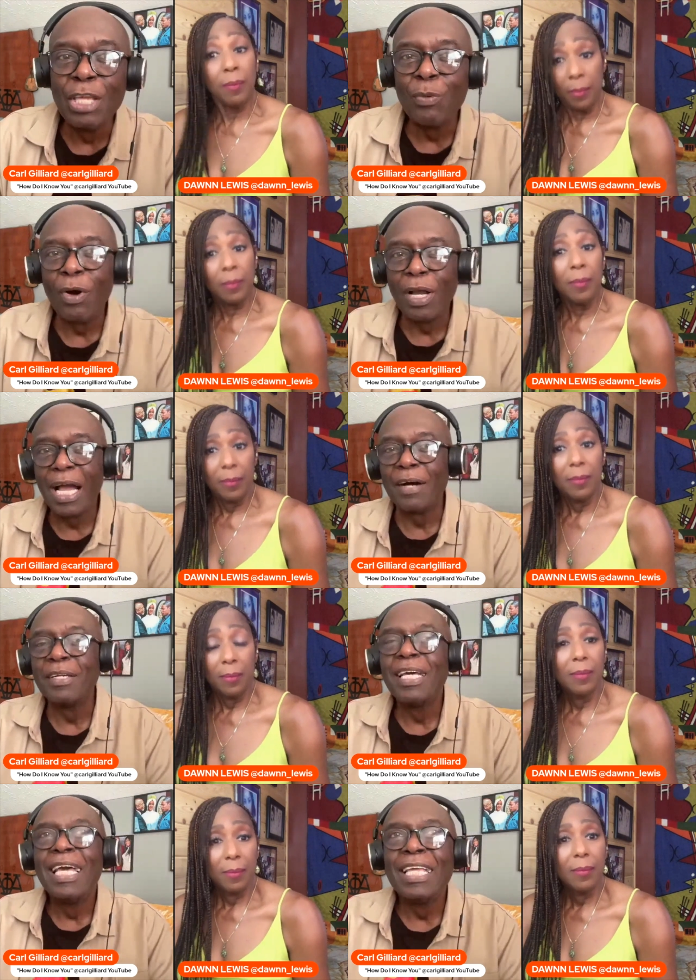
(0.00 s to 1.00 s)
Speaker 1: walk out.
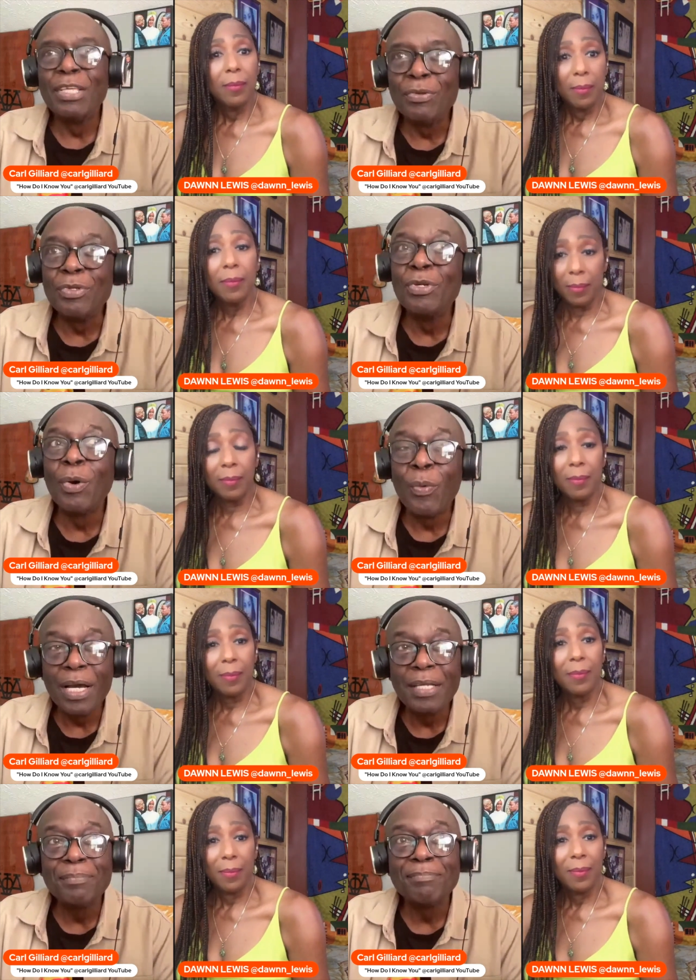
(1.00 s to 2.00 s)
You, you uh-huh. know
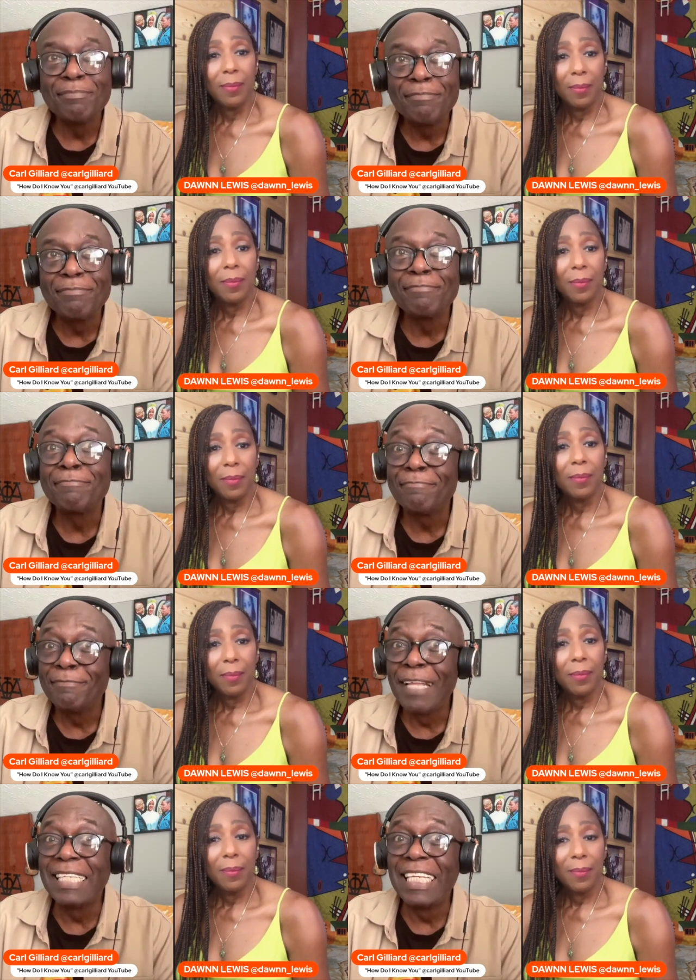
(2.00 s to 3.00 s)
what?
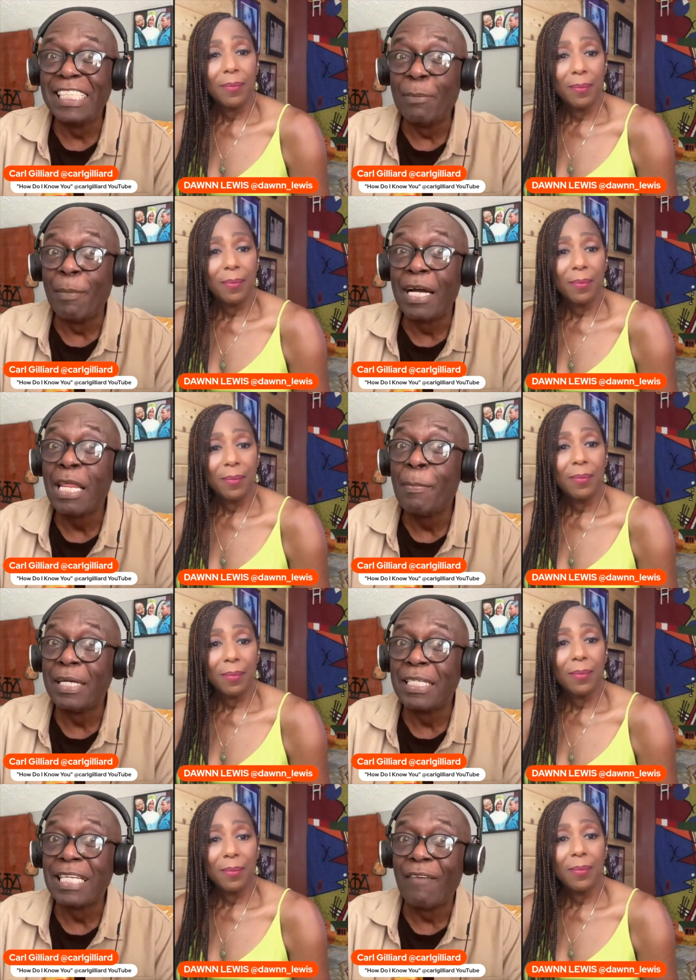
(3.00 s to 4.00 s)
That's easy money,
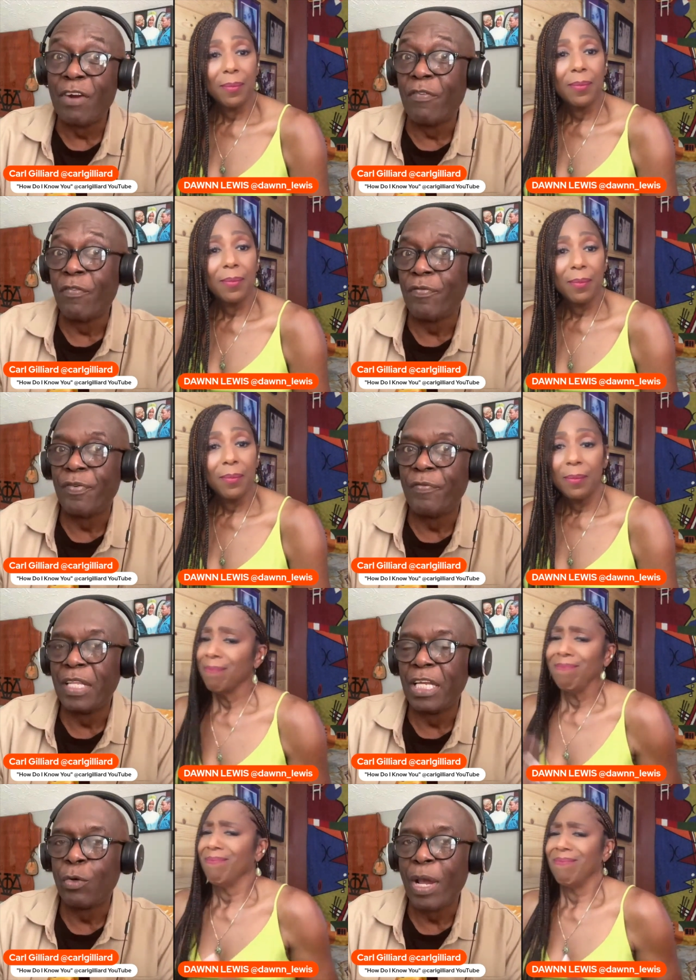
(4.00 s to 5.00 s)
but it's not very
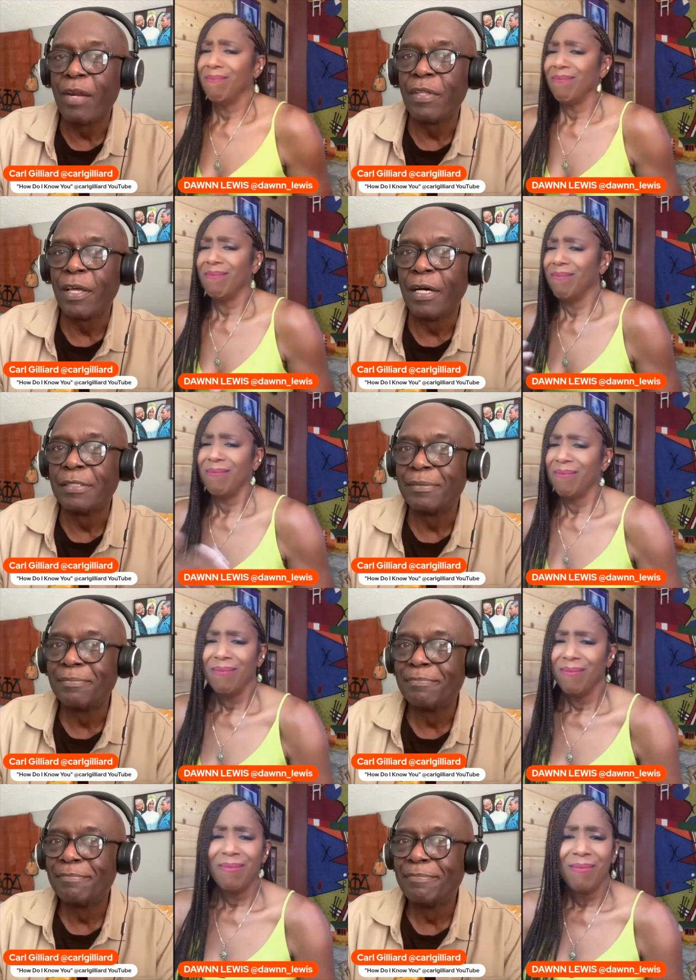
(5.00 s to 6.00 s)
fulfilling creatively, huh?
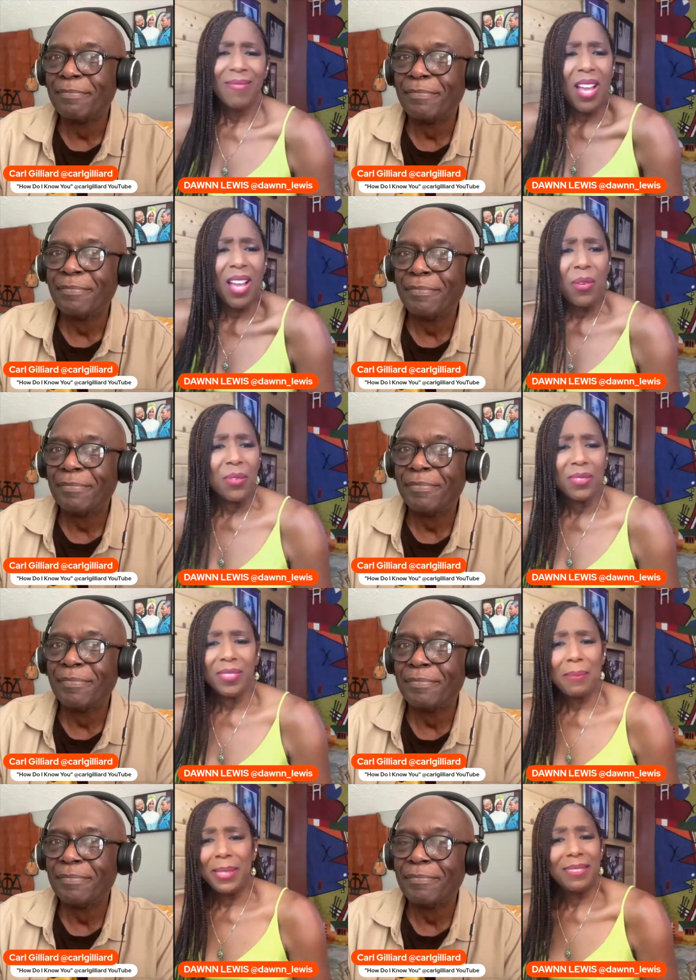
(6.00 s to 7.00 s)
Speaker 2: No,
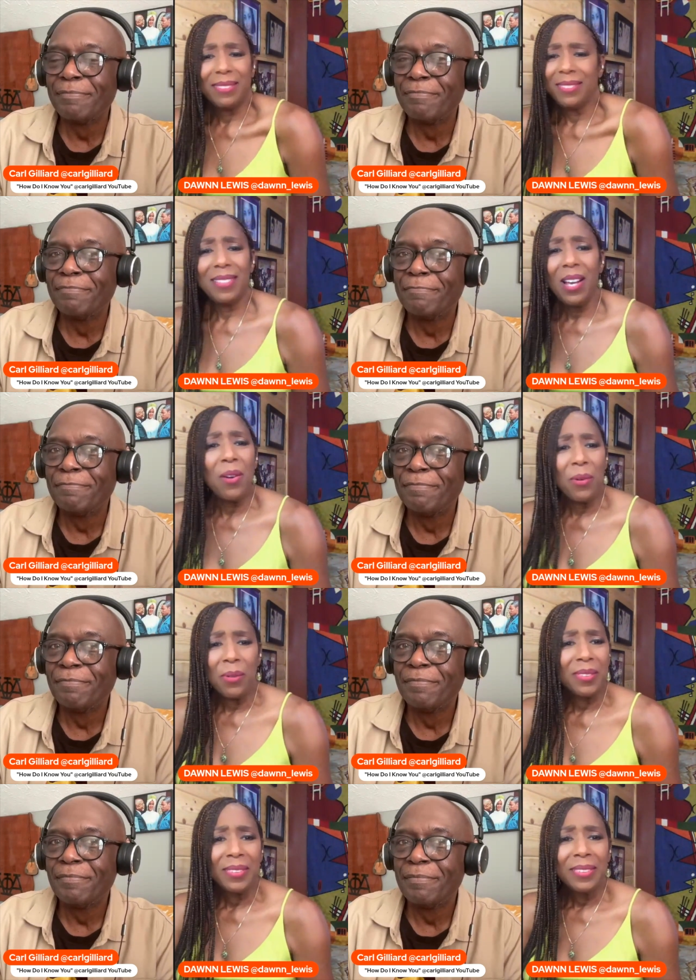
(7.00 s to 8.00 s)
I mean, no.
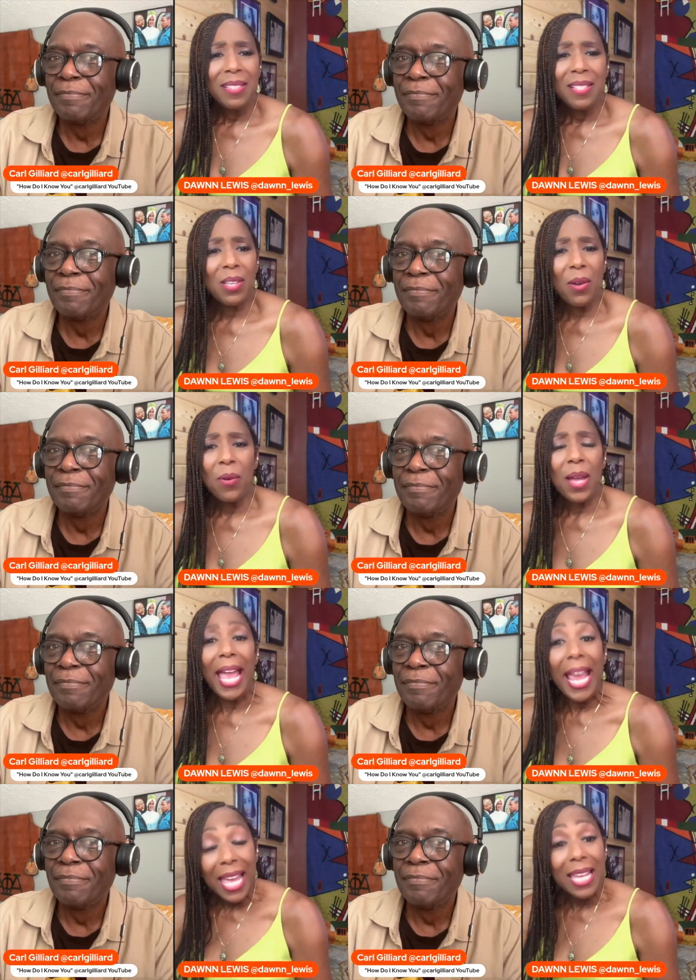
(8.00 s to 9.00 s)
So,
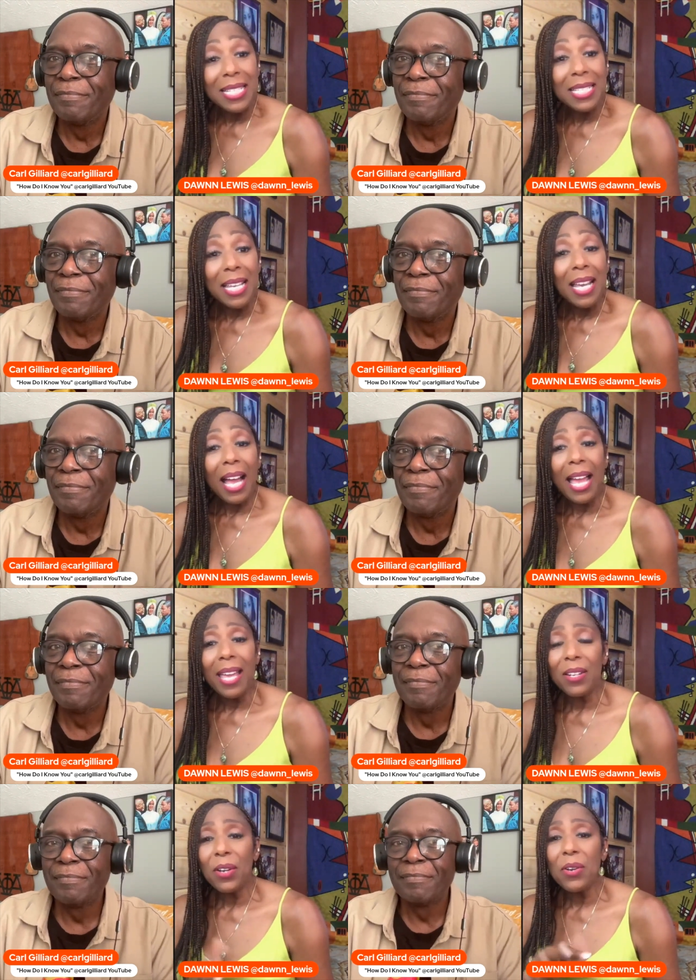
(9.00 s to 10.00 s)
and I
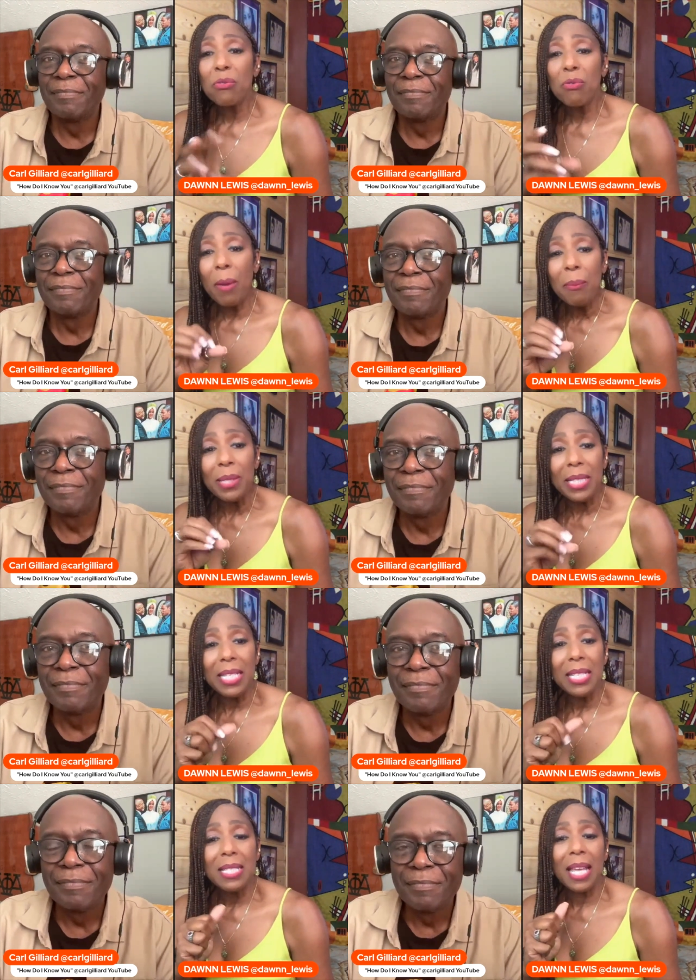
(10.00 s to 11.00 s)
had heard
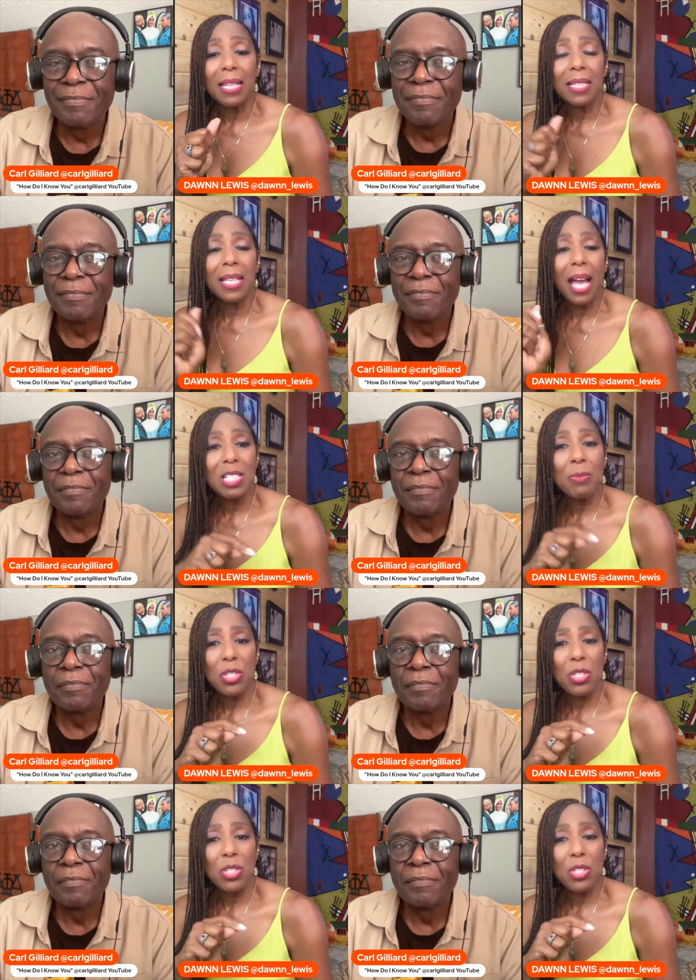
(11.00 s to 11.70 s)
rumblings that the Cosby